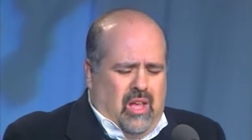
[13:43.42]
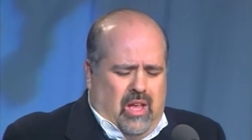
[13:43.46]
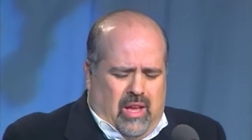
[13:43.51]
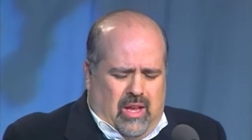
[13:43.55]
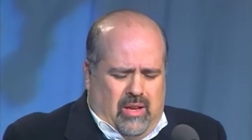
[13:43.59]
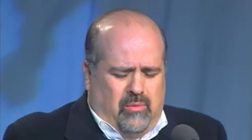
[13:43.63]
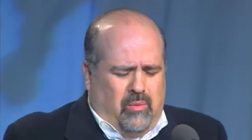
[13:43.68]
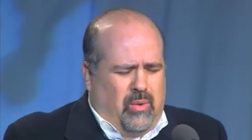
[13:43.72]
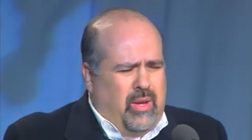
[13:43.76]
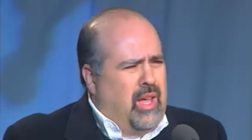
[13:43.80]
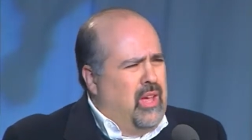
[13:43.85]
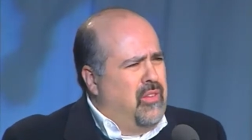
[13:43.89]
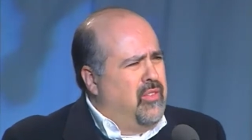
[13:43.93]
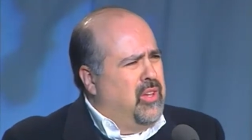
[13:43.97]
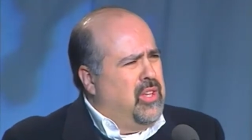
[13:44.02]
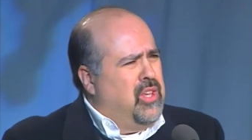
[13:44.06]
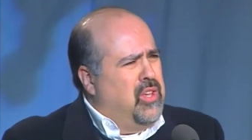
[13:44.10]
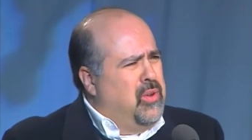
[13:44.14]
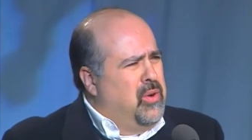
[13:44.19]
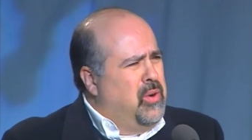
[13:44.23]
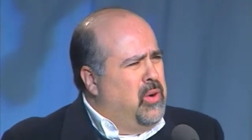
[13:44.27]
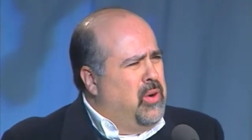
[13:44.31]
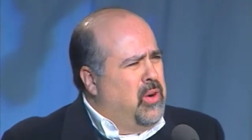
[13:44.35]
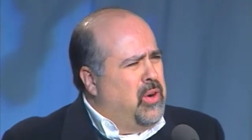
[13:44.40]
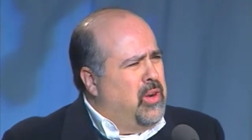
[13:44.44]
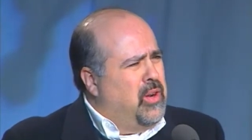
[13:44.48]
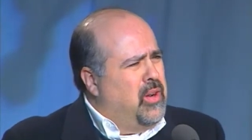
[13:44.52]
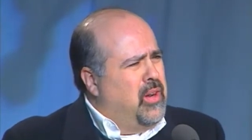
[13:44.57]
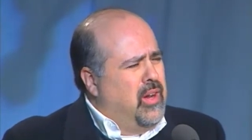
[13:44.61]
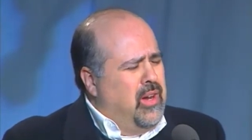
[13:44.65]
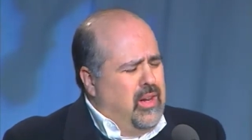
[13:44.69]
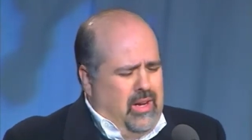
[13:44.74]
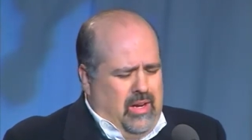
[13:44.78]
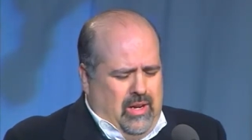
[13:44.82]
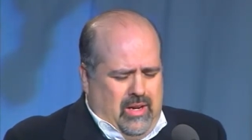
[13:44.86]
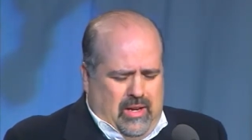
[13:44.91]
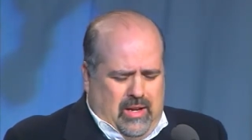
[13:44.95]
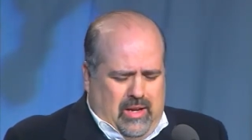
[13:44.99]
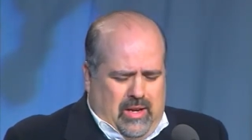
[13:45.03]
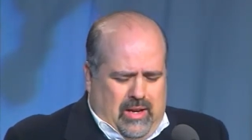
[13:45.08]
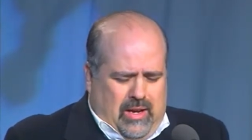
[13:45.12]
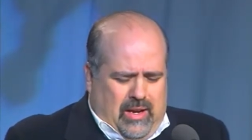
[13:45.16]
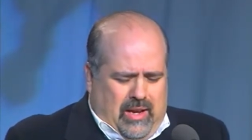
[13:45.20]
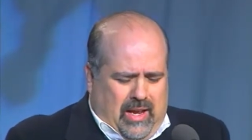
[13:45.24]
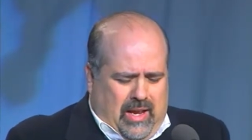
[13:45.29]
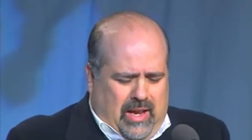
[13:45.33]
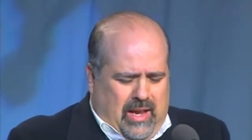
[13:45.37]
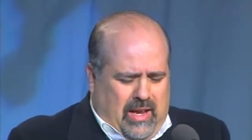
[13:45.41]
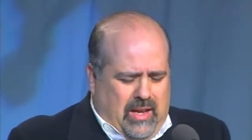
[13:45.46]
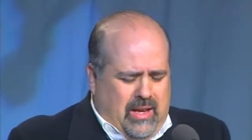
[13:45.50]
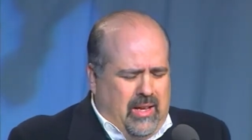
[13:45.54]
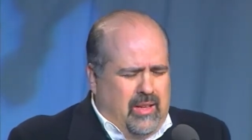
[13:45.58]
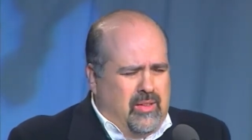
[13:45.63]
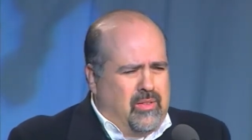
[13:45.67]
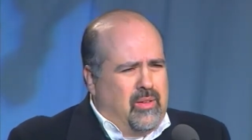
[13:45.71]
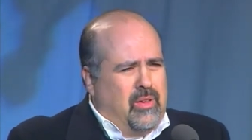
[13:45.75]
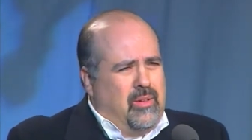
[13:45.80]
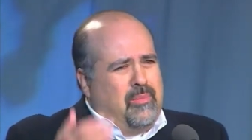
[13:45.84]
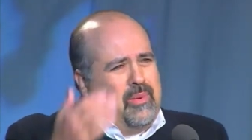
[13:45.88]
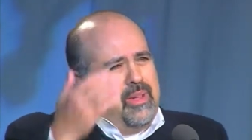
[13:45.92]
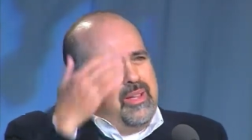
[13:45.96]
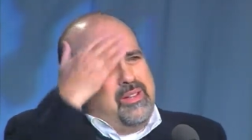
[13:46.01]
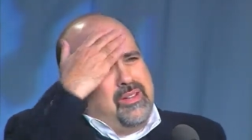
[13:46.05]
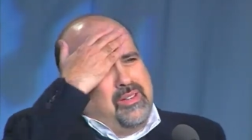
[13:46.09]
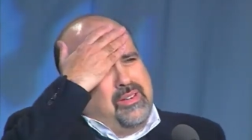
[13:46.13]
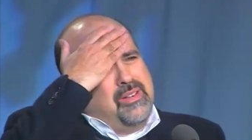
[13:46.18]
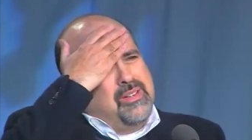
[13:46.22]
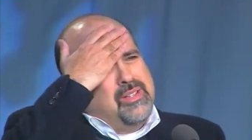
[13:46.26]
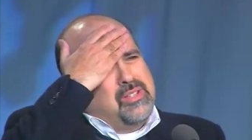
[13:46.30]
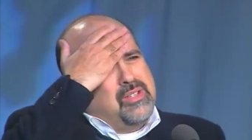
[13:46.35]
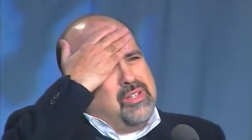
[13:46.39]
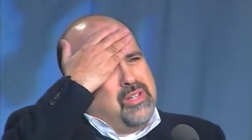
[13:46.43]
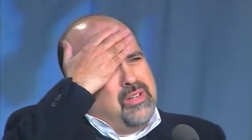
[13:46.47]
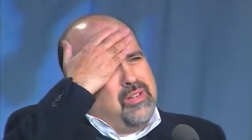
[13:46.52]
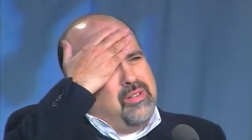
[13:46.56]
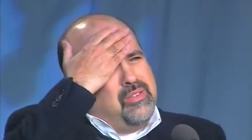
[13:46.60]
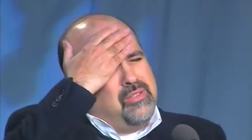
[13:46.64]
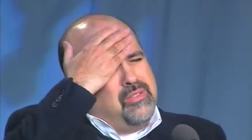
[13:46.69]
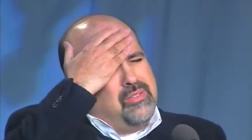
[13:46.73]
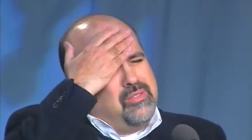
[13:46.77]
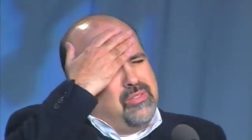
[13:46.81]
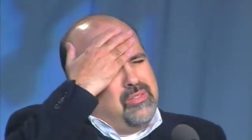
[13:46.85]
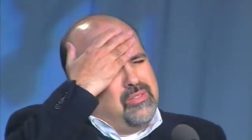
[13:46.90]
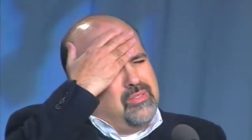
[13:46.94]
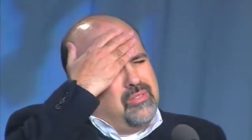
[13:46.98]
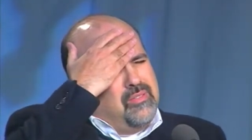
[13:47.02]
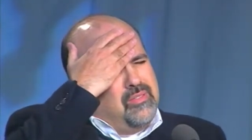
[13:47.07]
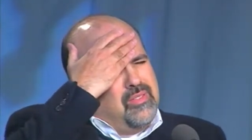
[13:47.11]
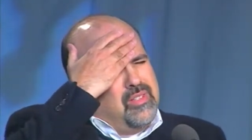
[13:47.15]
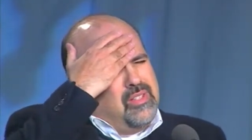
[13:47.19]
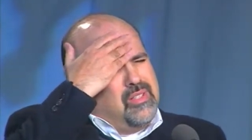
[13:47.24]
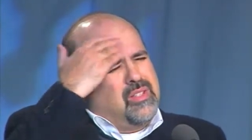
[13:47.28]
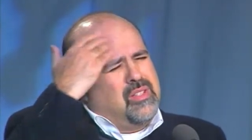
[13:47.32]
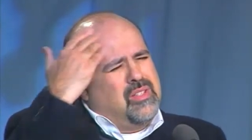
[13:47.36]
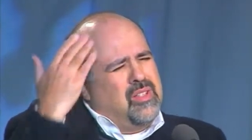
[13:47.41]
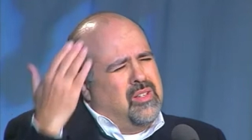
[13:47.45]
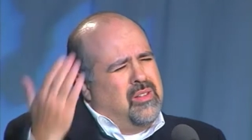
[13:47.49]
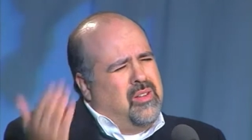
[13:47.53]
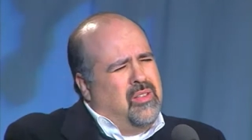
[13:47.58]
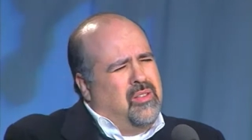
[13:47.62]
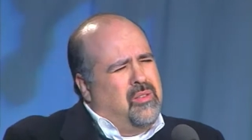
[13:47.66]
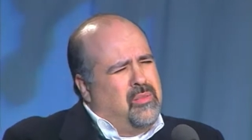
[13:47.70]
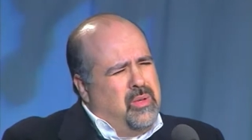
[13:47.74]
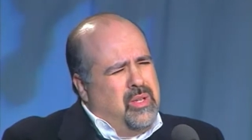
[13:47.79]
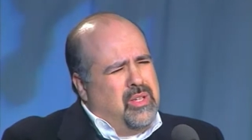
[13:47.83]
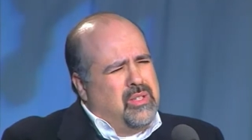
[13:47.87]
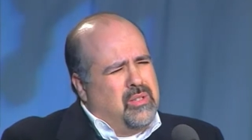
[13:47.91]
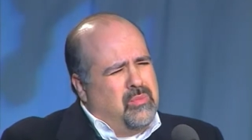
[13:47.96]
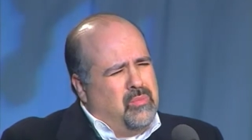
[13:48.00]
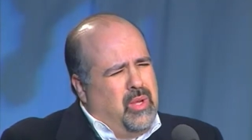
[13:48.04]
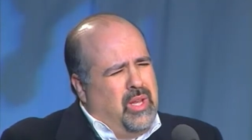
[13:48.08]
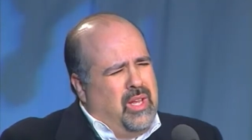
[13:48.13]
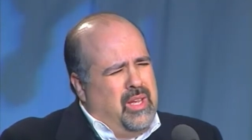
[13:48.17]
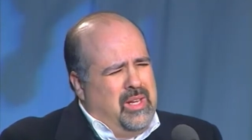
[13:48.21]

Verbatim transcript: and we have a cure." And I thought, my goodness, you know, this is another reason we